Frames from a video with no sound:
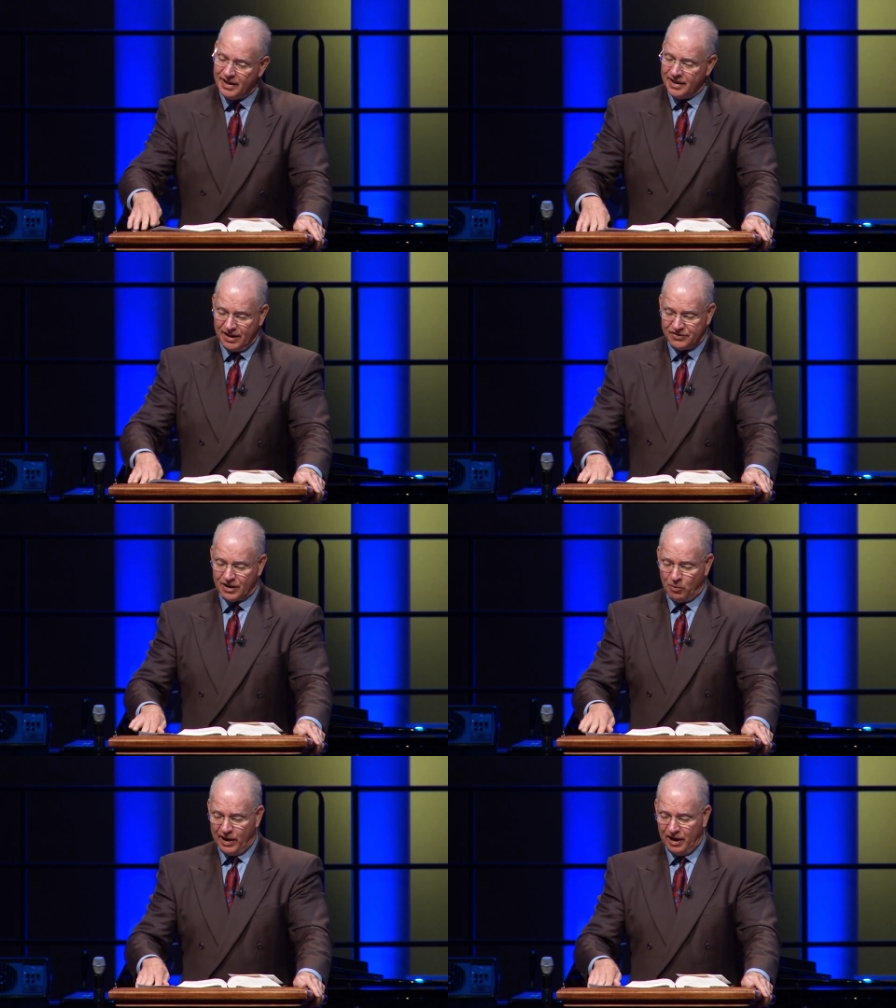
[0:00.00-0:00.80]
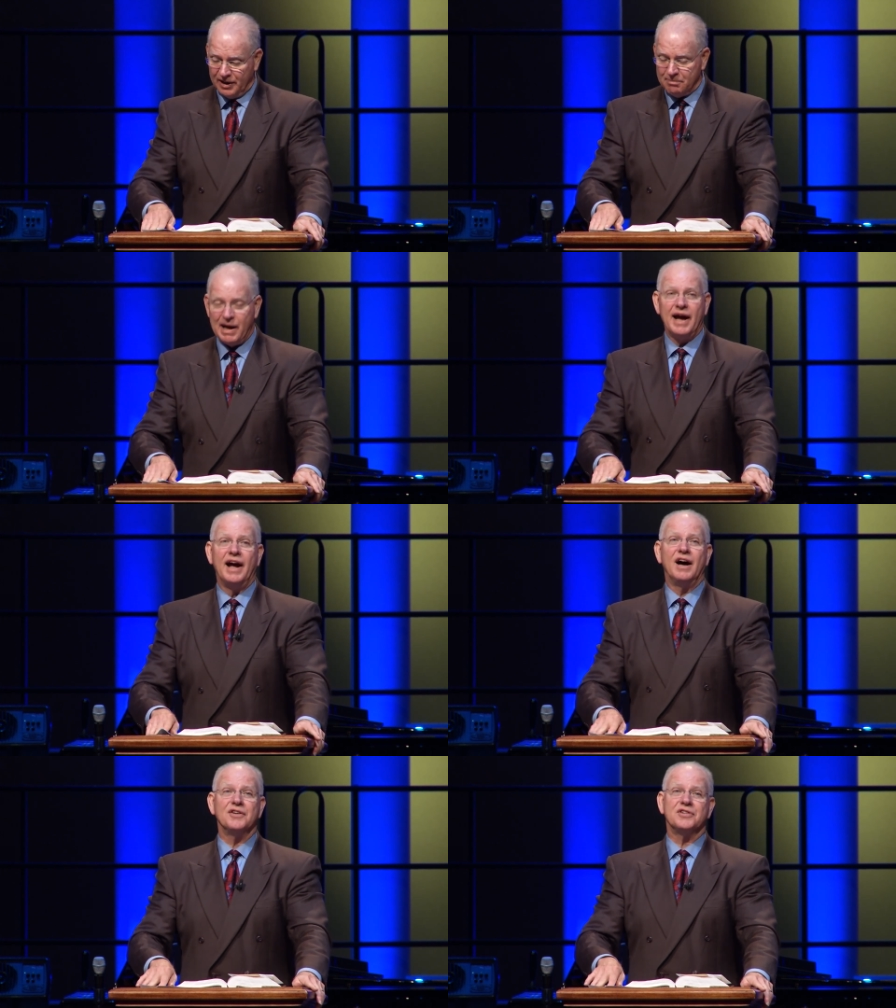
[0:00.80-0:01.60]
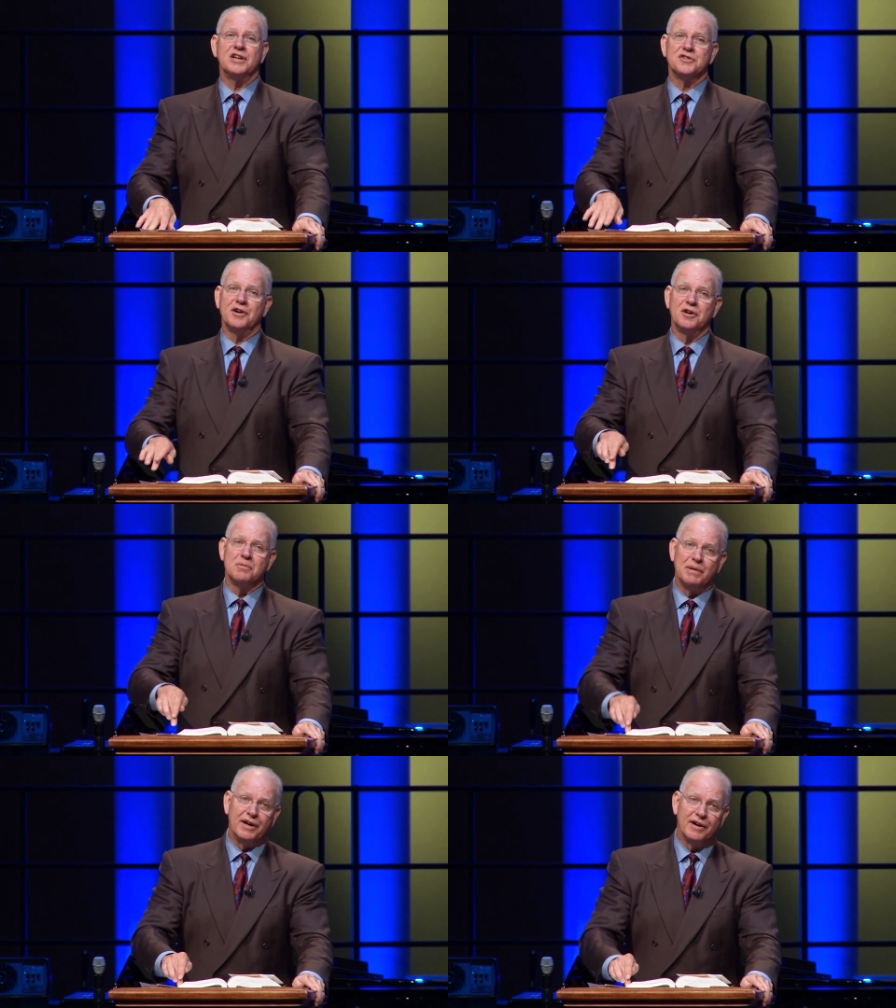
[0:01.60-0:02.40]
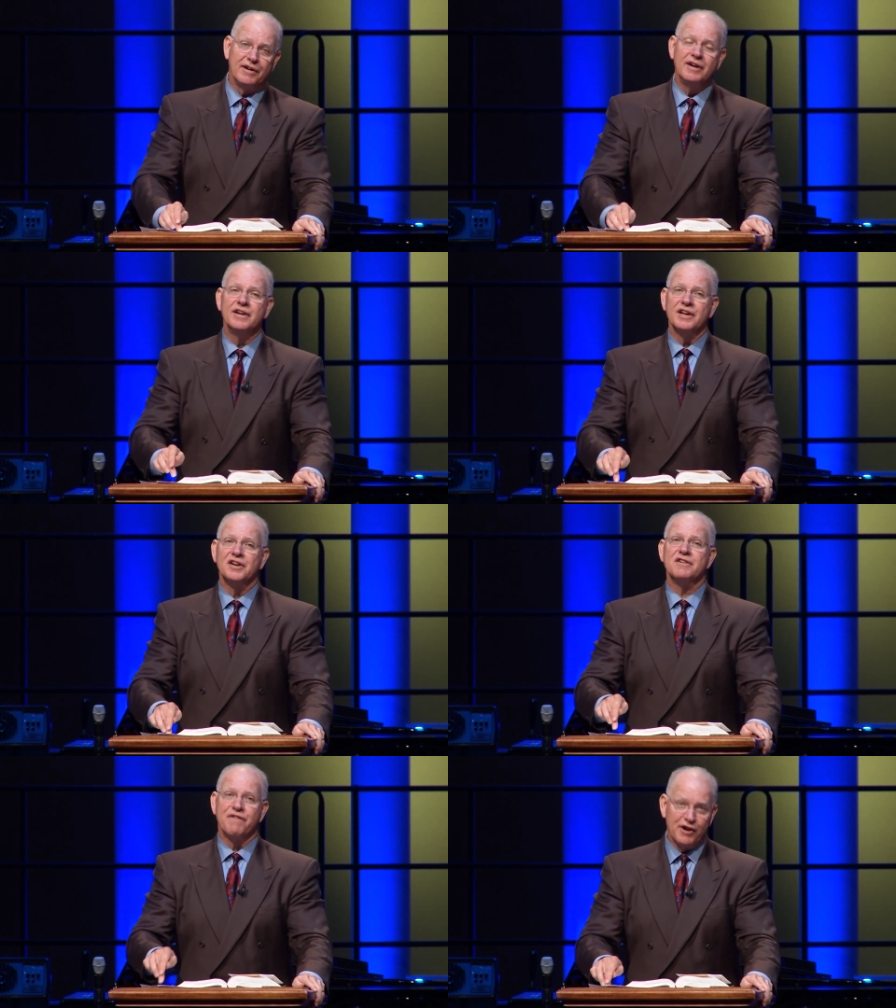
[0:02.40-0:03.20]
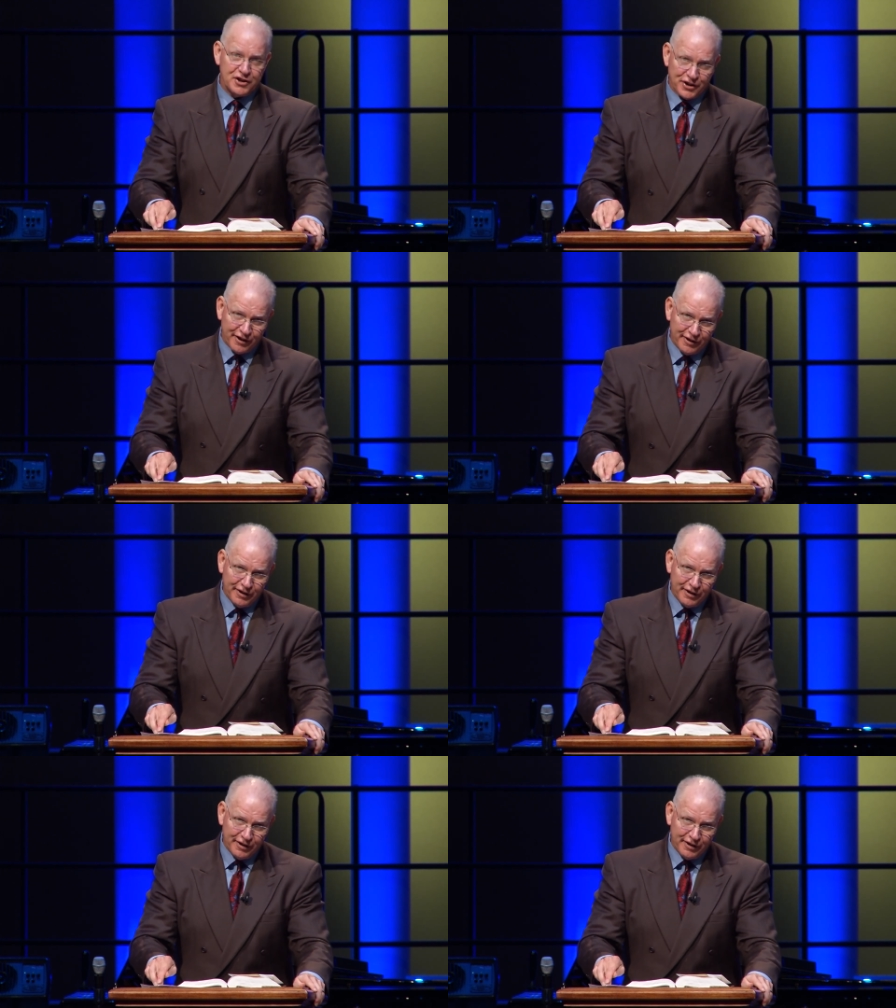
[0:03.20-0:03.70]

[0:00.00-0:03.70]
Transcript: He said, Well, in my house, he turned beer into furniture.